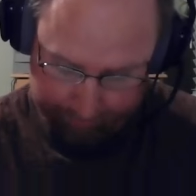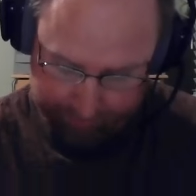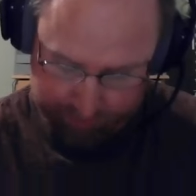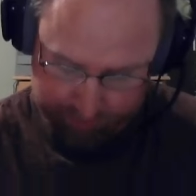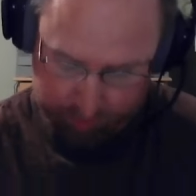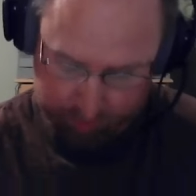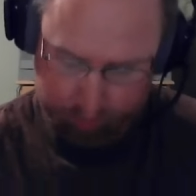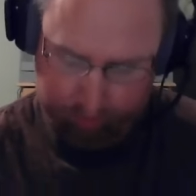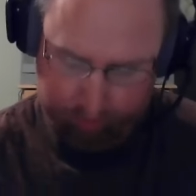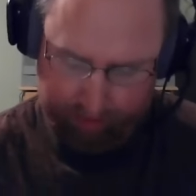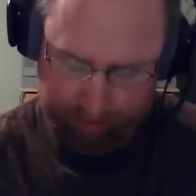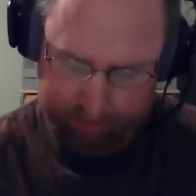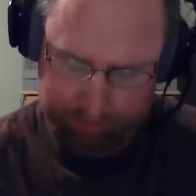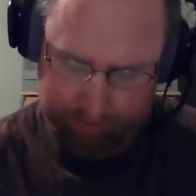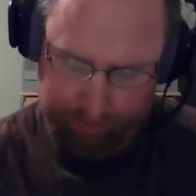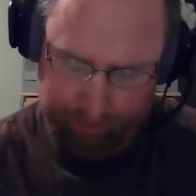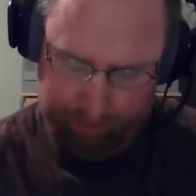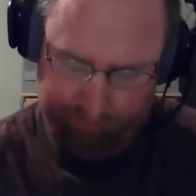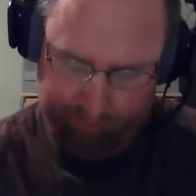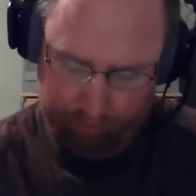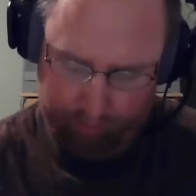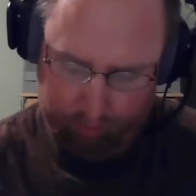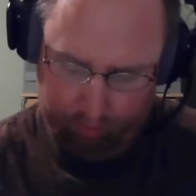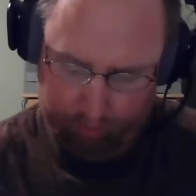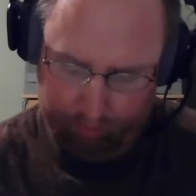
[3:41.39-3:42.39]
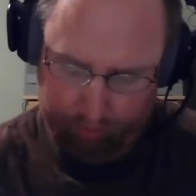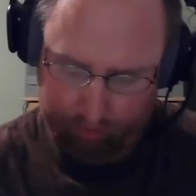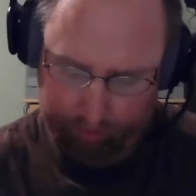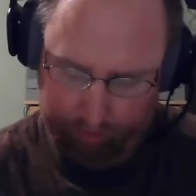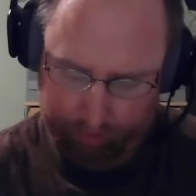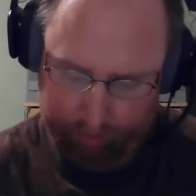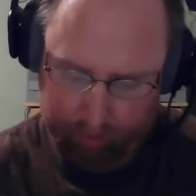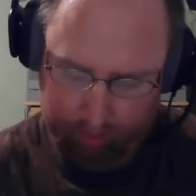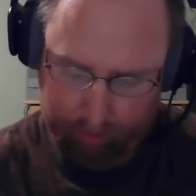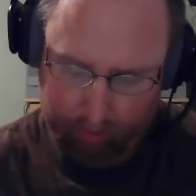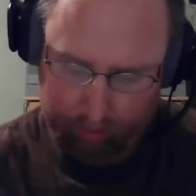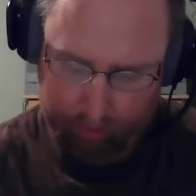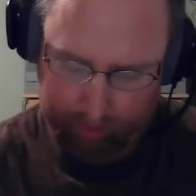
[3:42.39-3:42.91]
So, grasping for the wind.
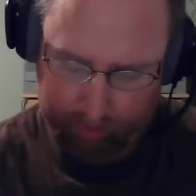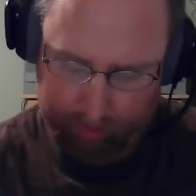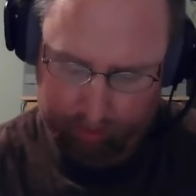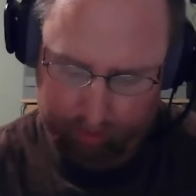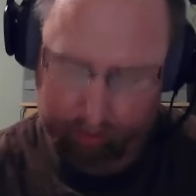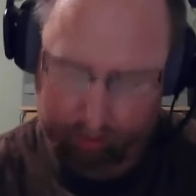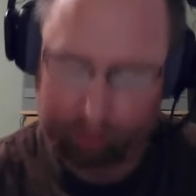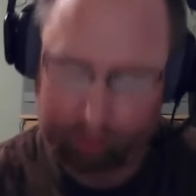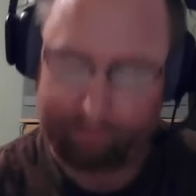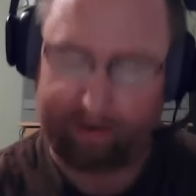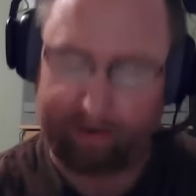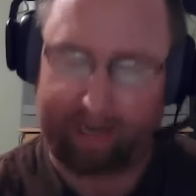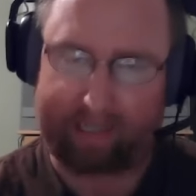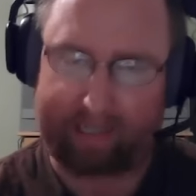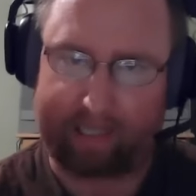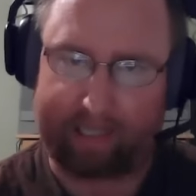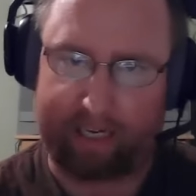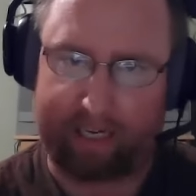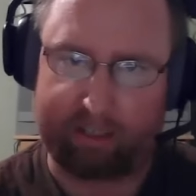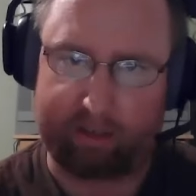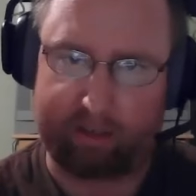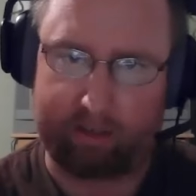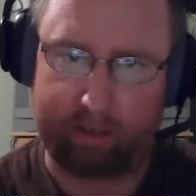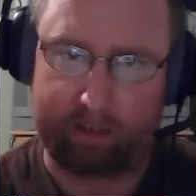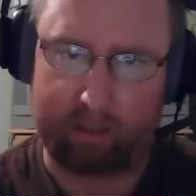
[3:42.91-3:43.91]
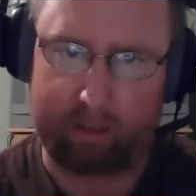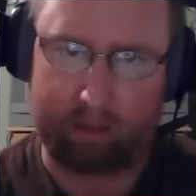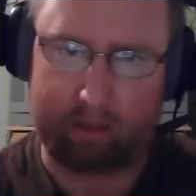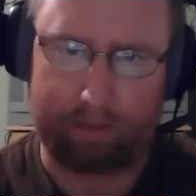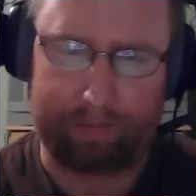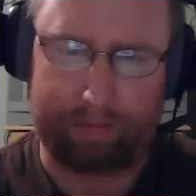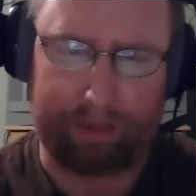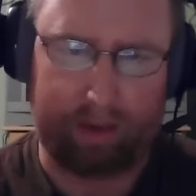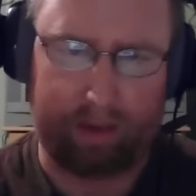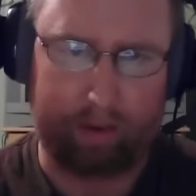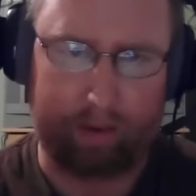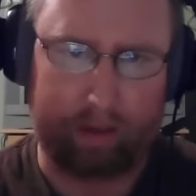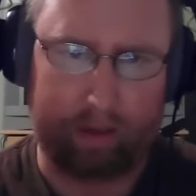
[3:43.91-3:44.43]
And the vexation
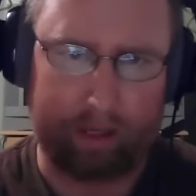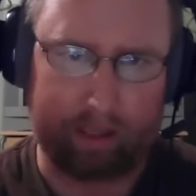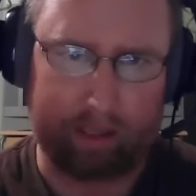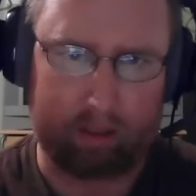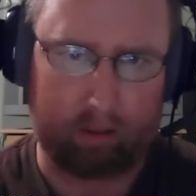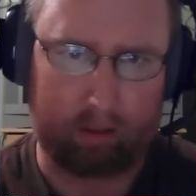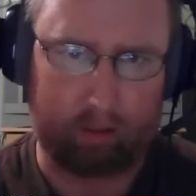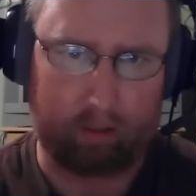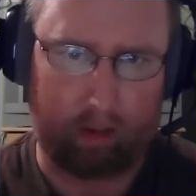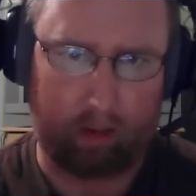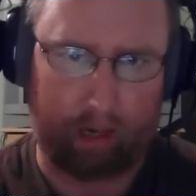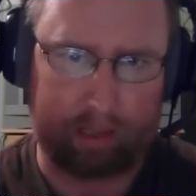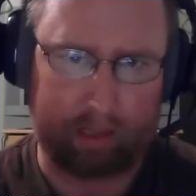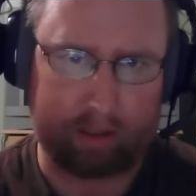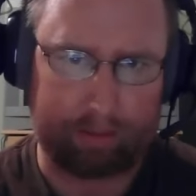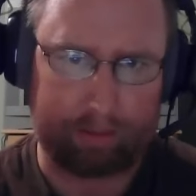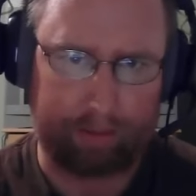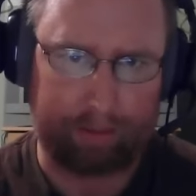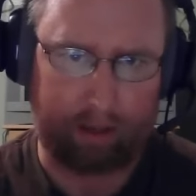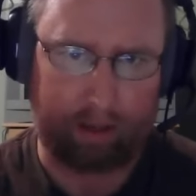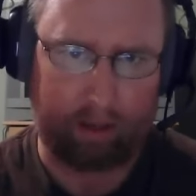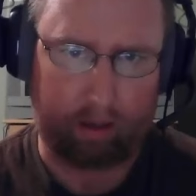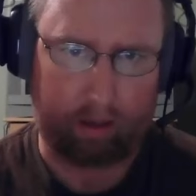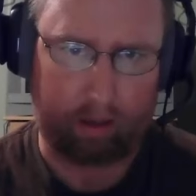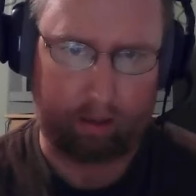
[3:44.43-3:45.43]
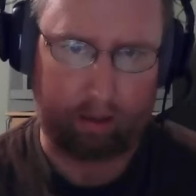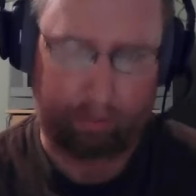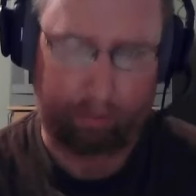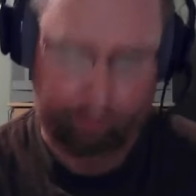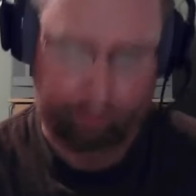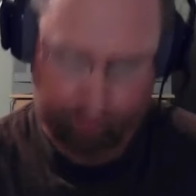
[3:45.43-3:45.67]
spirit is grasping